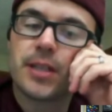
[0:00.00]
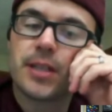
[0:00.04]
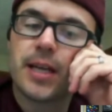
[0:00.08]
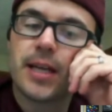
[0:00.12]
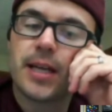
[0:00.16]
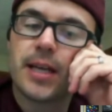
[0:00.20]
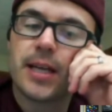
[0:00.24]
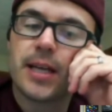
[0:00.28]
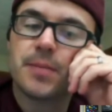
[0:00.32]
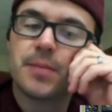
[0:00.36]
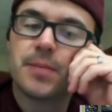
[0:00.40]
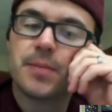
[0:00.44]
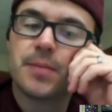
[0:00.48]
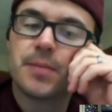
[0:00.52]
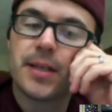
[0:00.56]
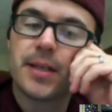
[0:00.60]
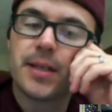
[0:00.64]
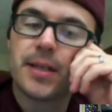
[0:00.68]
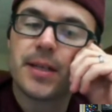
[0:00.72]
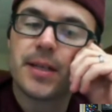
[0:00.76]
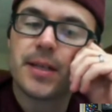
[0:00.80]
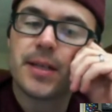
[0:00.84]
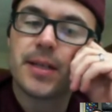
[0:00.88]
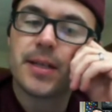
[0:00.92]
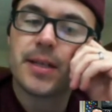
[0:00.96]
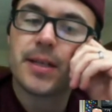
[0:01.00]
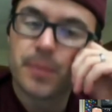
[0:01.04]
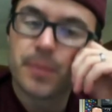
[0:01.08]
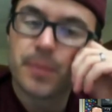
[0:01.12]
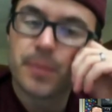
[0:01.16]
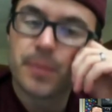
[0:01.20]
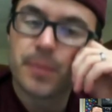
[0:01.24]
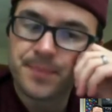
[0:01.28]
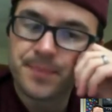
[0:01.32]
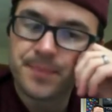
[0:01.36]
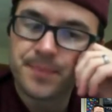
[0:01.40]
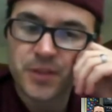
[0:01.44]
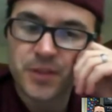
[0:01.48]
as Ben Gilpin,
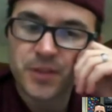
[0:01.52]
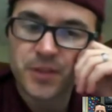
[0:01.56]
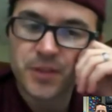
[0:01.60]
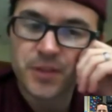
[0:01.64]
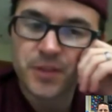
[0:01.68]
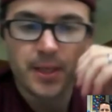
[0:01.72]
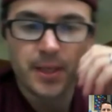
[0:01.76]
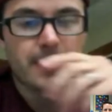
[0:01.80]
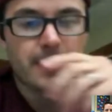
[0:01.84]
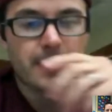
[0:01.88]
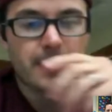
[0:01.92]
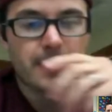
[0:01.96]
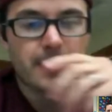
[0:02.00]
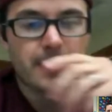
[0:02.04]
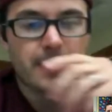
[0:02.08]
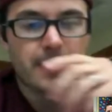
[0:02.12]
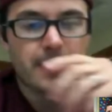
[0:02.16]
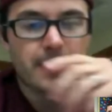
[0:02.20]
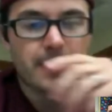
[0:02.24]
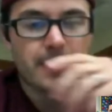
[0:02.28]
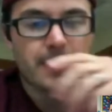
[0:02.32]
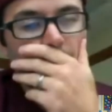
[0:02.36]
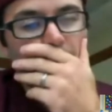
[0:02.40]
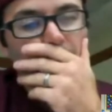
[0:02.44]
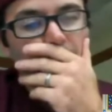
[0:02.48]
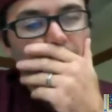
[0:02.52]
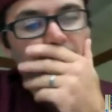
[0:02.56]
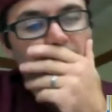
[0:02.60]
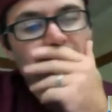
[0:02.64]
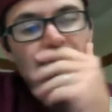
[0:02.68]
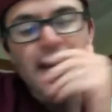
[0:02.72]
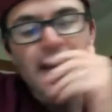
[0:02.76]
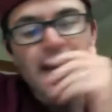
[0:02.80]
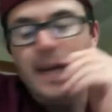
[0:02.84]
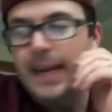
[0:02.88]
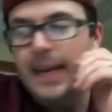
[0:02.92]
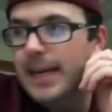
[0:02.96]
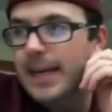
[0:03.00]
your buddy there.
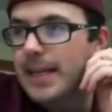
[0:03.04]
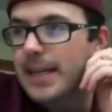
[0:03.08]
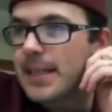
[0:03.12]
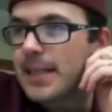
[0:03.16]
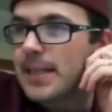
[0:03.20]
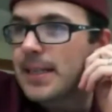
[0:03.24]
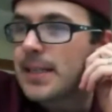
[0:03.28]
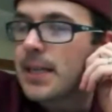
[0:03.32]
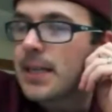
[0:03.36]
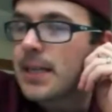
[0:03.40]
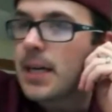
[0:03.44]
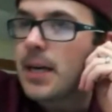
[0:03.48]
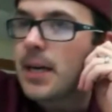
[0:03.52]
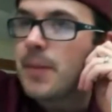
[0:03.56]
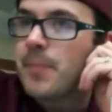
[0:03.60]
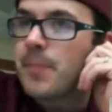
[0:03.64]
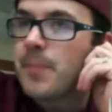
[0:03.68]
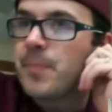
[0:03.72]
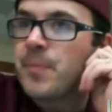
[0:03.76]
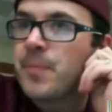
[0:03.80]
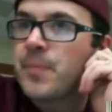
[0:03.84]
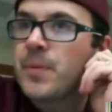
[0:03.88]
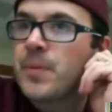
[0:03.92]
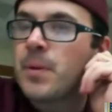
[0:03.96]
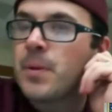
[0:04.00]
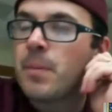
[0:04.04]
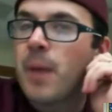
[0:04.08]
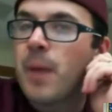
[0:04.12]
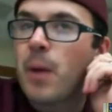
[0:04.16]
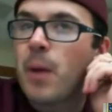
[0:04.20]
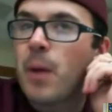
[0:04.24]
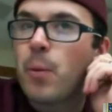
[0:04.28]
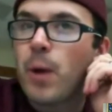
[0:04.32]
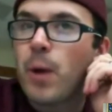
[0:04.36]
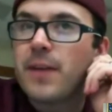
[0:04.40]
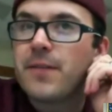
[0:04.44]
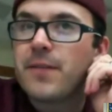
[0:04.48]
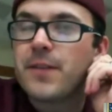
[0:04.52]
And
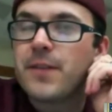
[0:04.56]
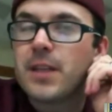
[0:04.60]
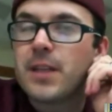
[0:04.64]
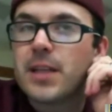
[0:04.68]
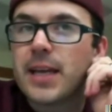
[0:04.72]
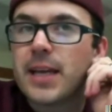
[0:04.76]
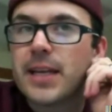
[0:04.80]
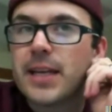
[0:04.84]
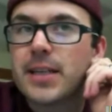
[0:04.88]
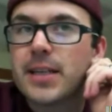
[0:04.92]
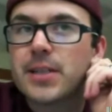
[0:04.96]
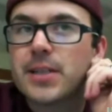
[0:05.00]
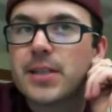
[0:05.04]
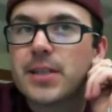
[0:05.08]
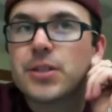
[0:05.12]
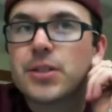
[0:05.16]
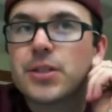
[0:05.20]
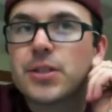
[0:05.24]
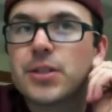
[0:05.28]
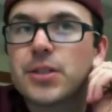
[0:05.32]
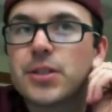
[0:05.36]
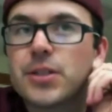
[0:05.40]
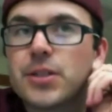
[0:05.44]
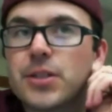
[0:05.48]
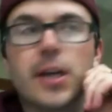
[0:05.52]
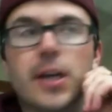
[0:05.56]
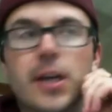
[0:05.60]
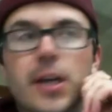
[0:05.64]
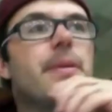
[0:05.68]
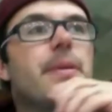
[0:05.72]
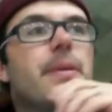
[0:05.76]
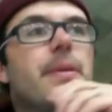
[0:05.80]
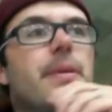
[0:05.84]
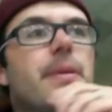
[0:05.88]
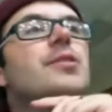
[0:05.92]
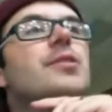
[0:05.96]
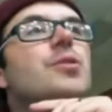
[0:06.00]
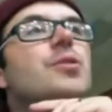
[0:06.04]
my wife, Elena Sharp,
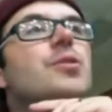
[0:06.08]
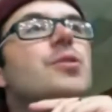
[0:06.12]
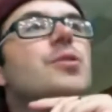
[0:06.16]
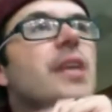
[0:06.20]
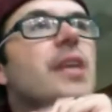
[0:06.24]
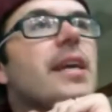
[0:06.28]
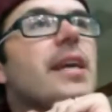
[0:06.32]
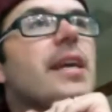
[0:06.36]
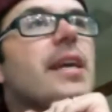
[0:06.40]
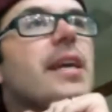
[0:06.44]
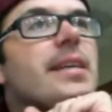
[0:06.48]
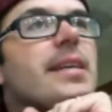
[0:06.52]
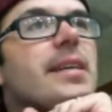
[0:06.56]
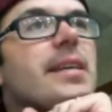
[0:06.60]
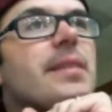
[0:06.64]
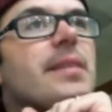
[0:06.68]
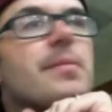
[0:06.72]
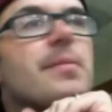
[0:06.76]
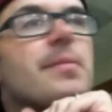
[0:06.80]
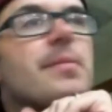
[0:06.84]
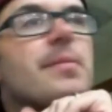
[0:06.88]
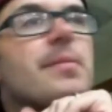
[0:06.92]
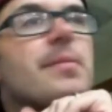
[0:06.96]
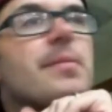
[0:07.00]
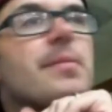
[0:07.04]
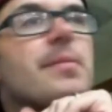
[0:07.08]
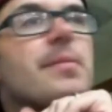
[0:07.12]
and Suzanne Gibbs, another